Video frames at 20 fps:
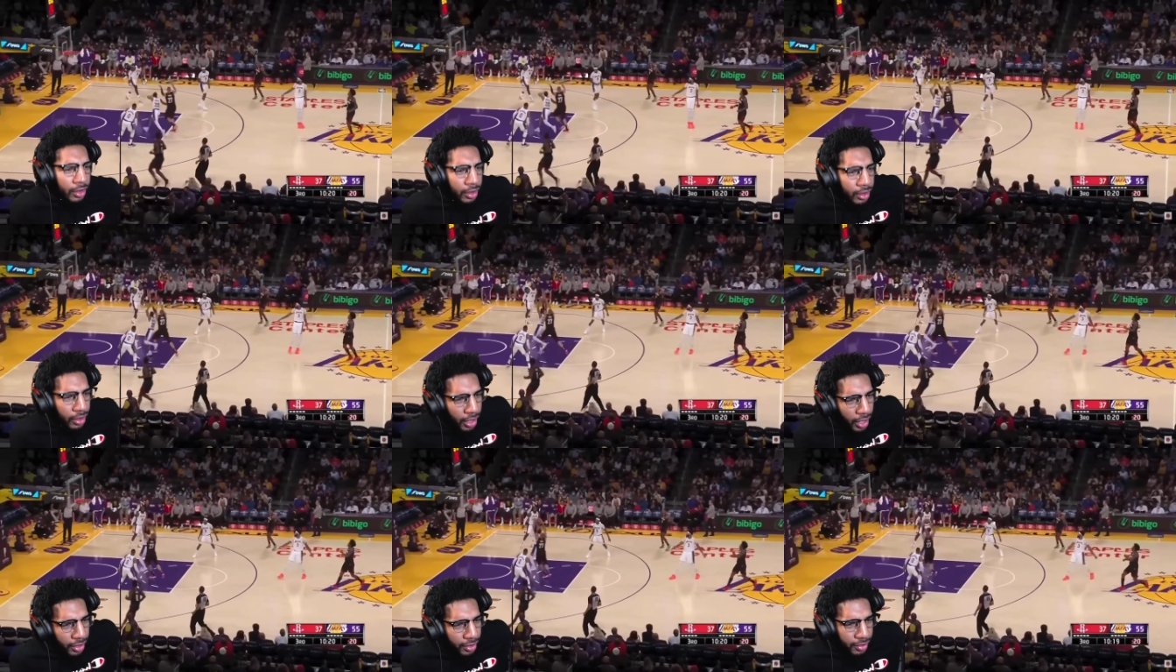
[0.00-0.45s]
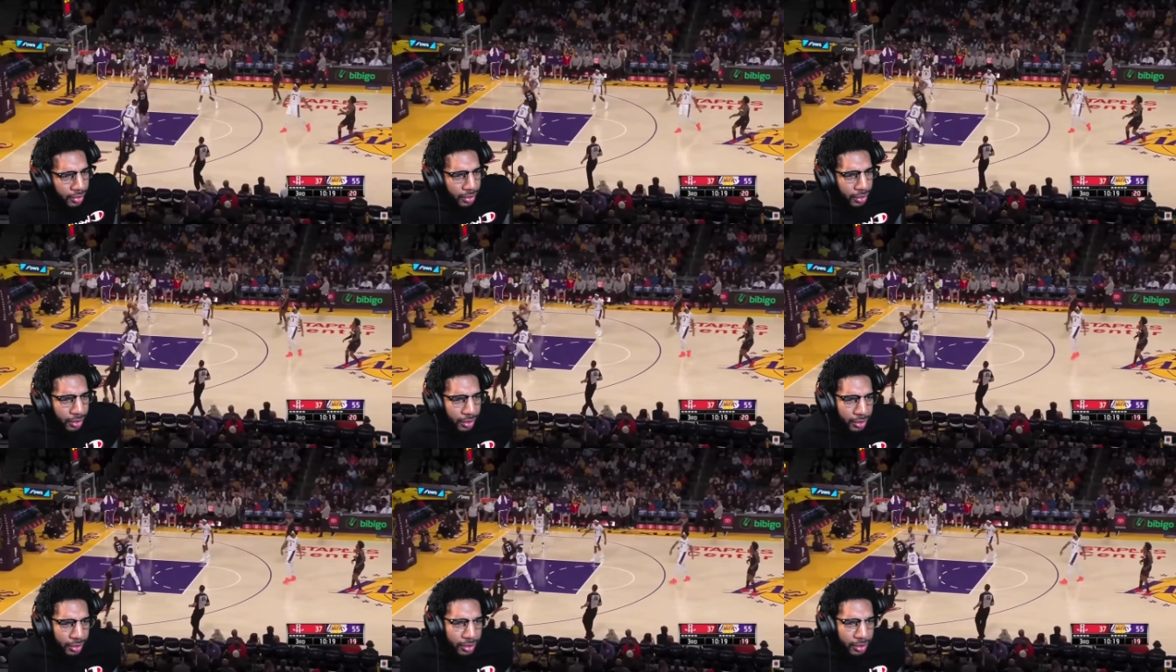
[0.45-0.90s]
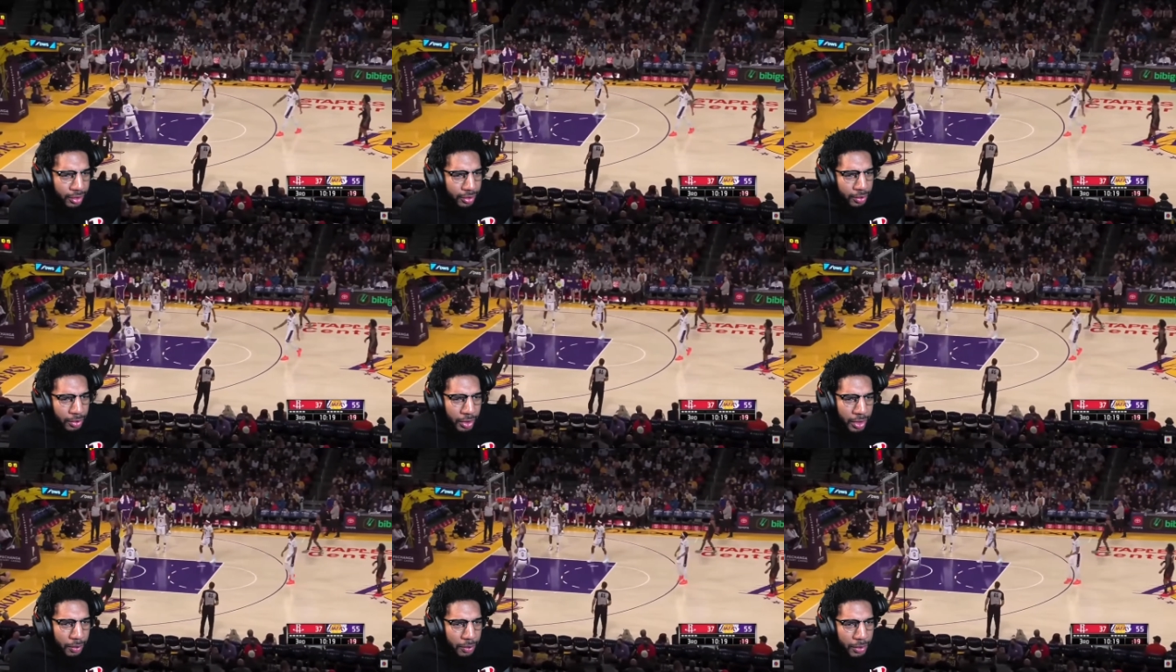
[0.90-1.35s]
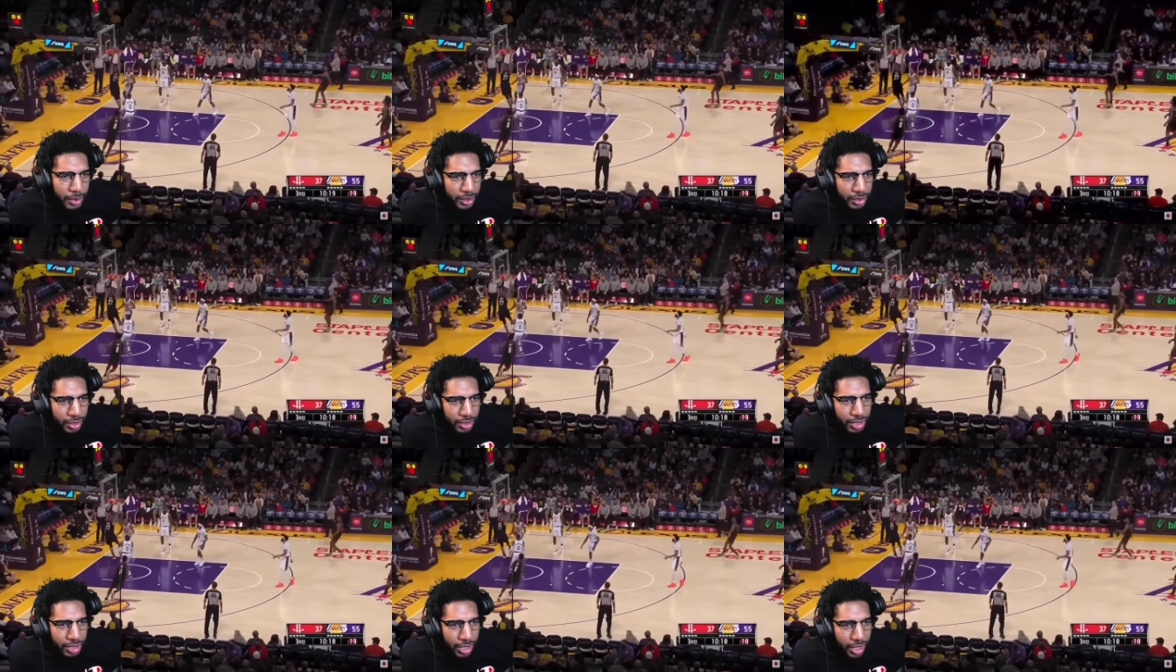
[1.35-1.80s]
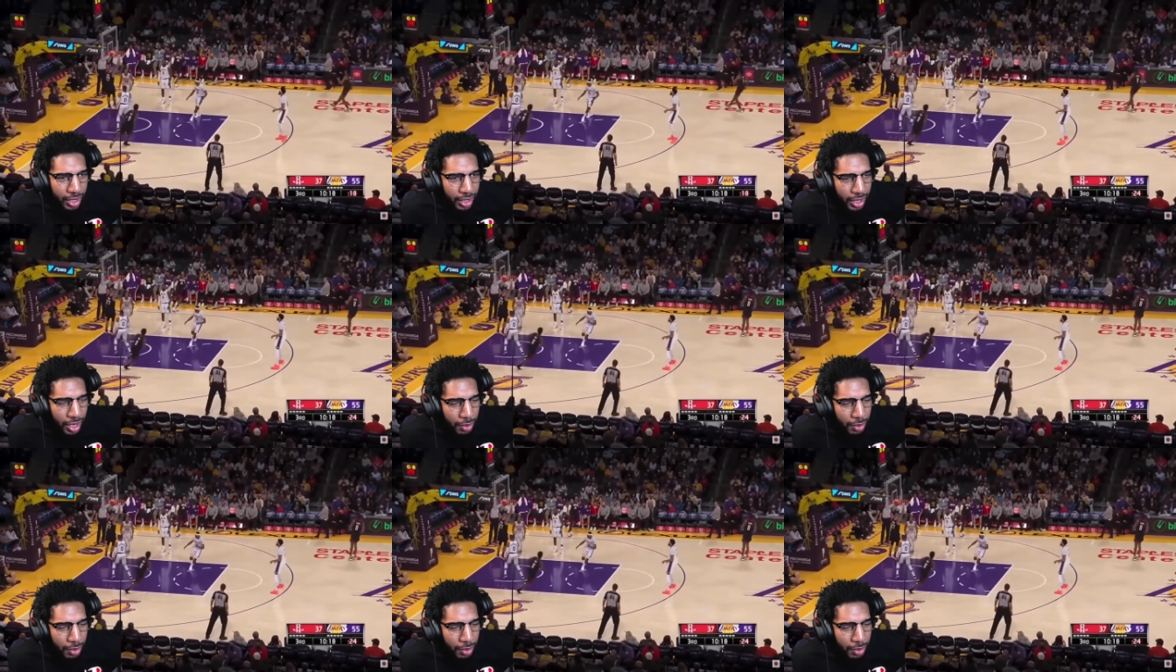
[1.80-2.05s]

that I saw, but he missed the shot.